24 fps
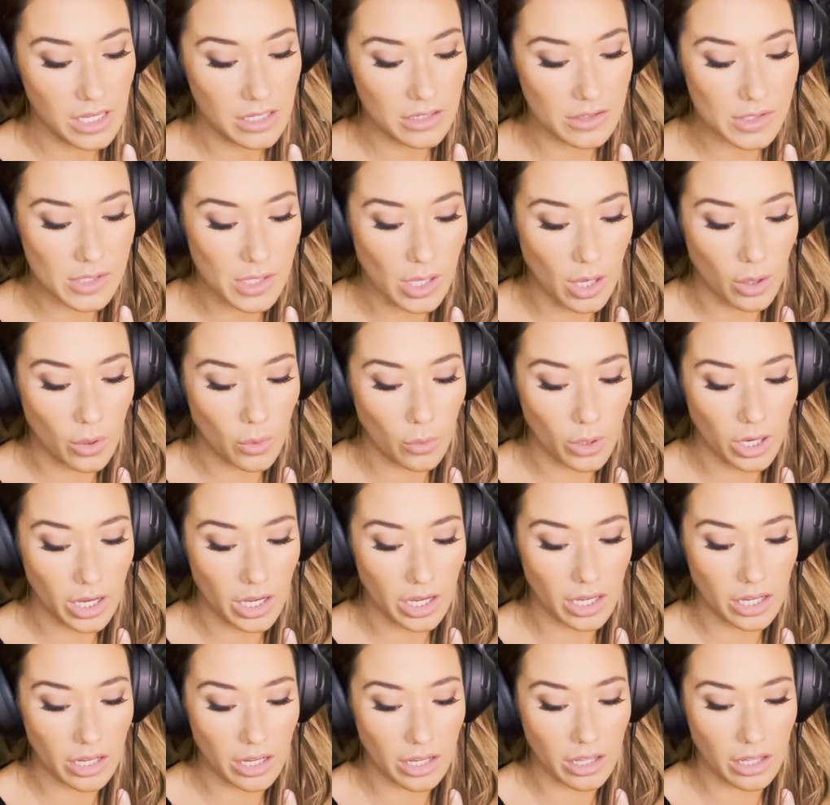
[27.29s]
So
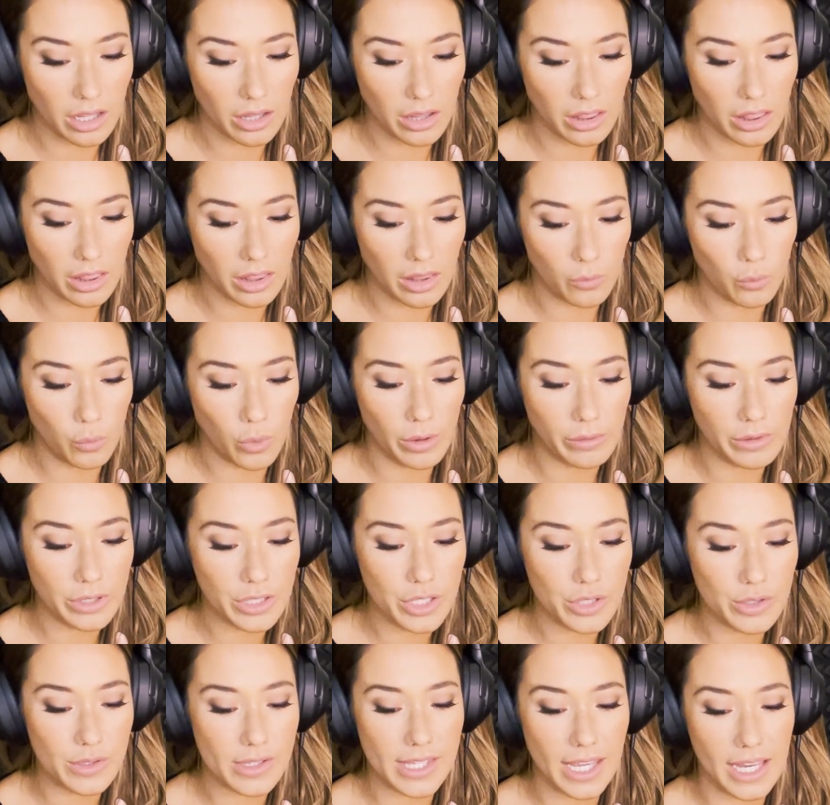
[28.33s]
what
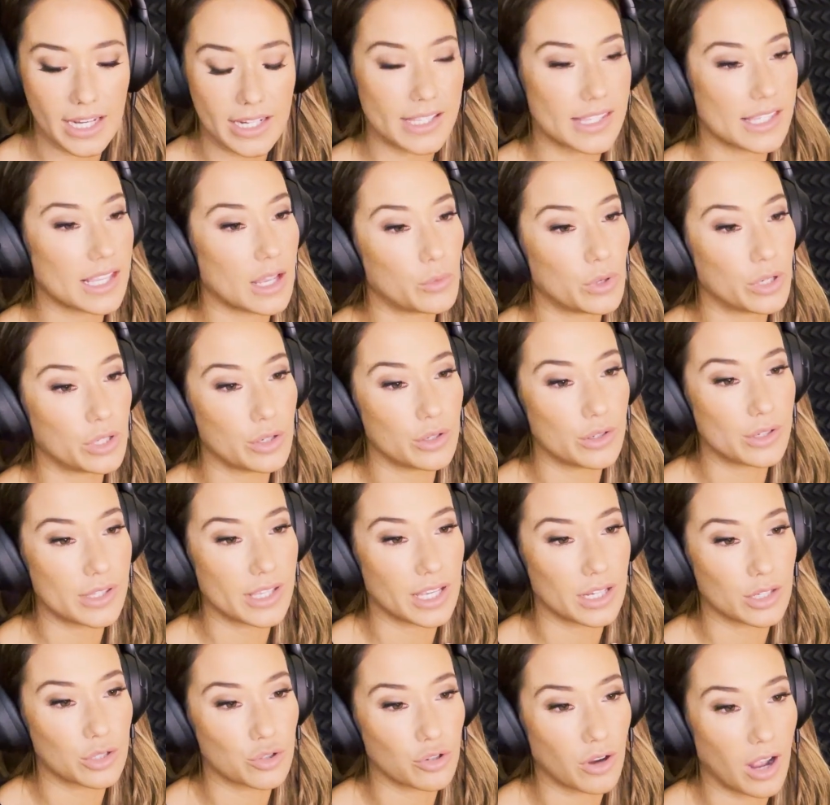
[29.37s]
would you say to someone who's
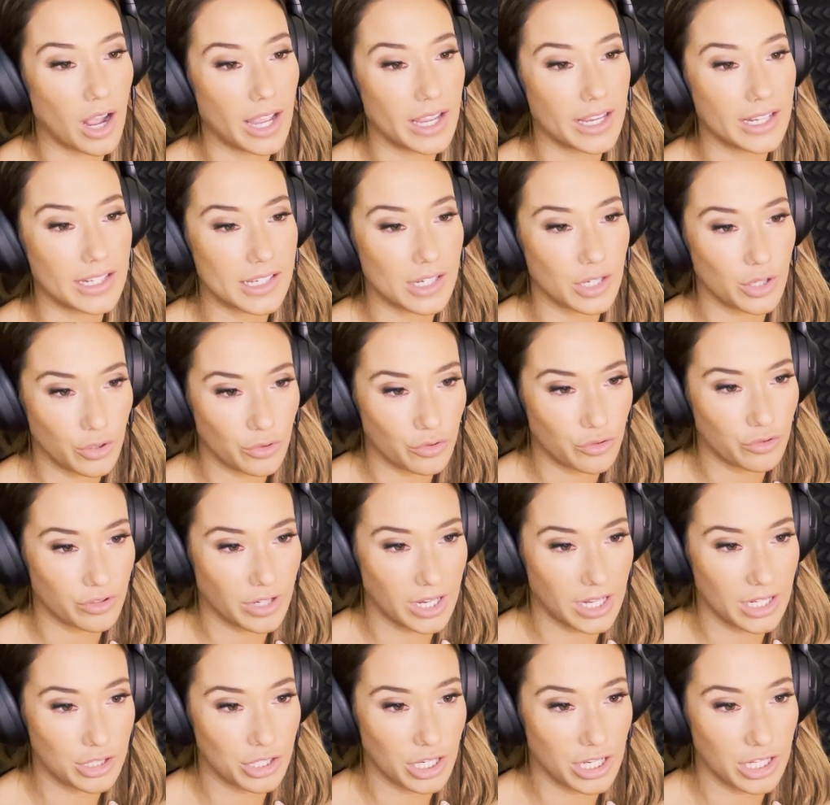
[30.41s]
like trying to
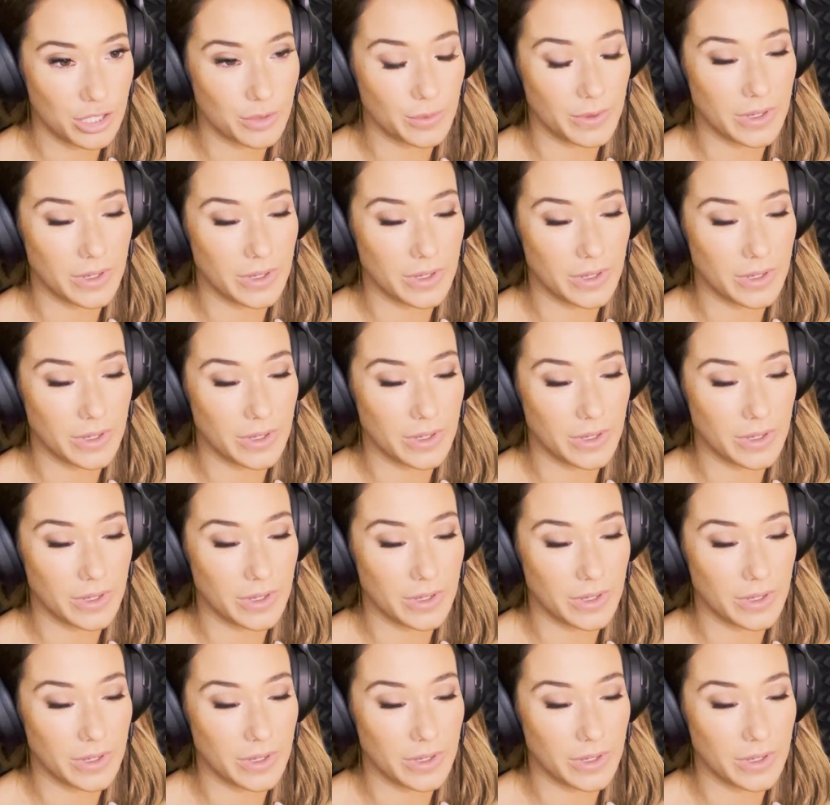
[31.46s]
create change,